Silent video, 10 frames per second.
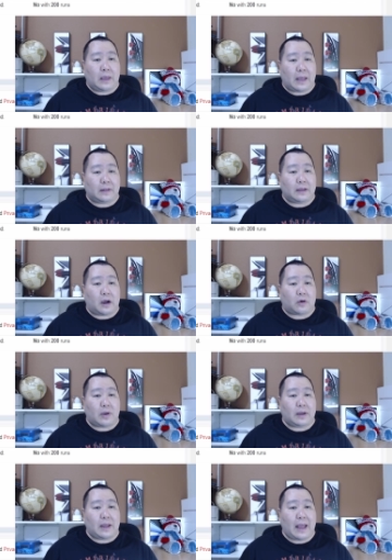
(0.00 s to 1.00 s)
And they
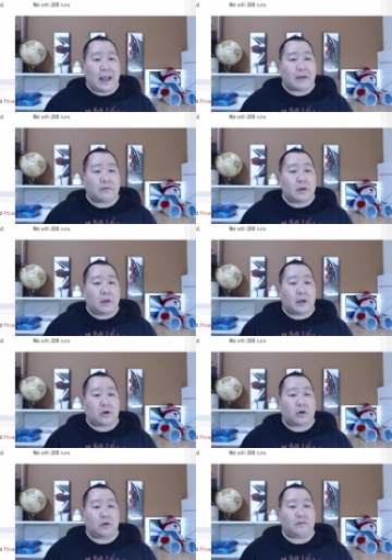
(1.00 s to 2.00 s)
already have a
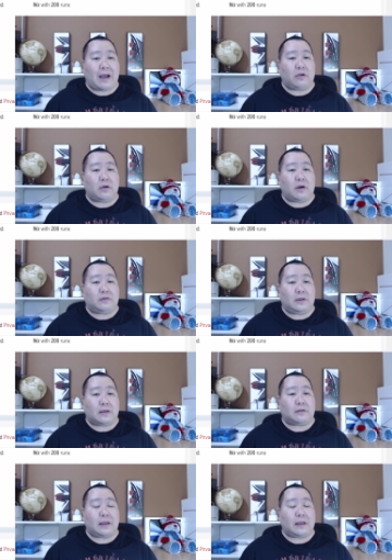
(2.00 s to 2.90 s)
current value of this.